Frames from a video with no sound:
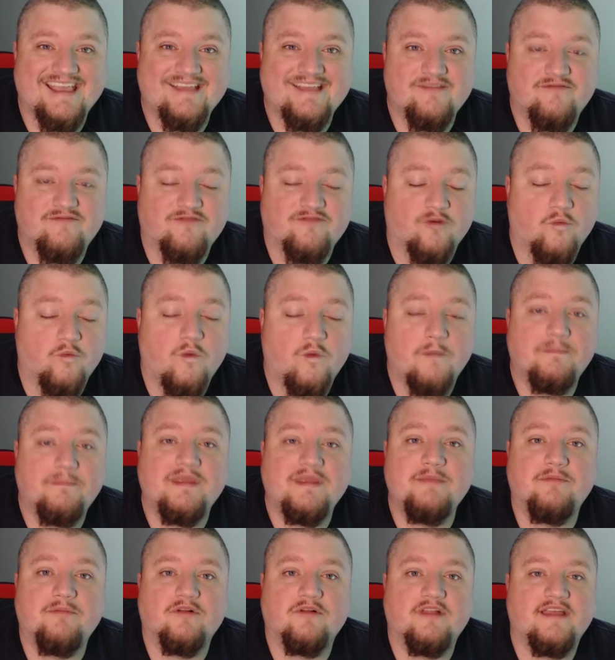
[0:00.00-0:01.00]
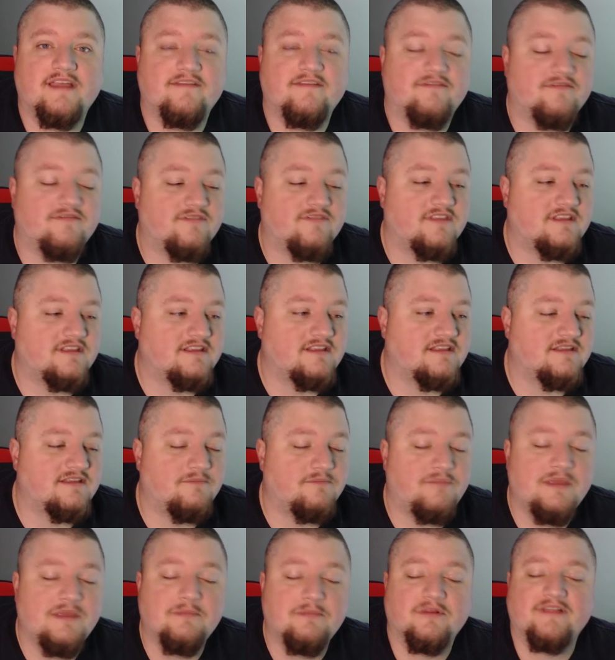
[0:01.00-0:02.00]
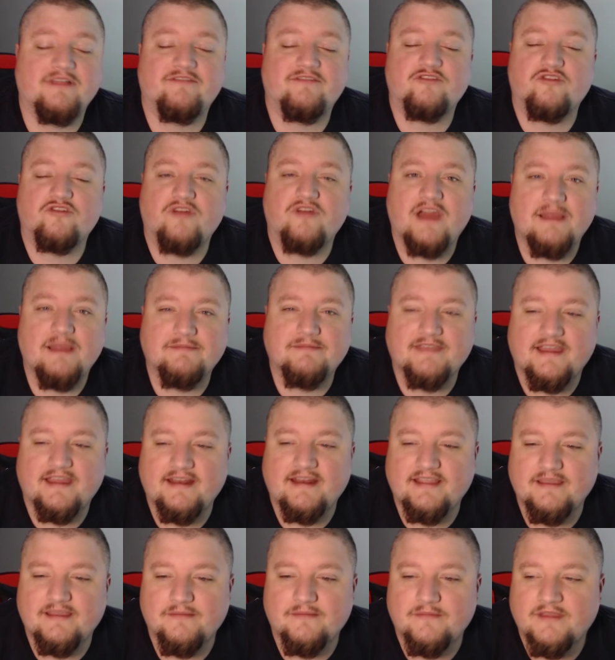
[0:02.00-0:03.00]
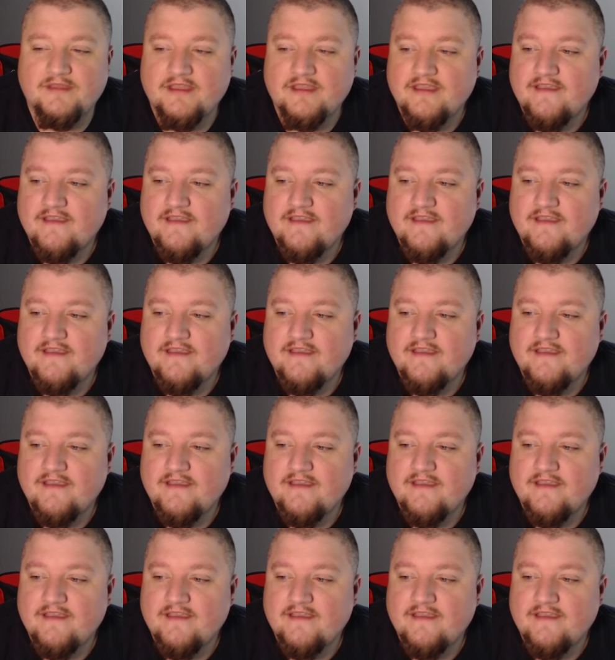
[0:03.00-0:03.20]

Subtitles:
for what people have crapped on him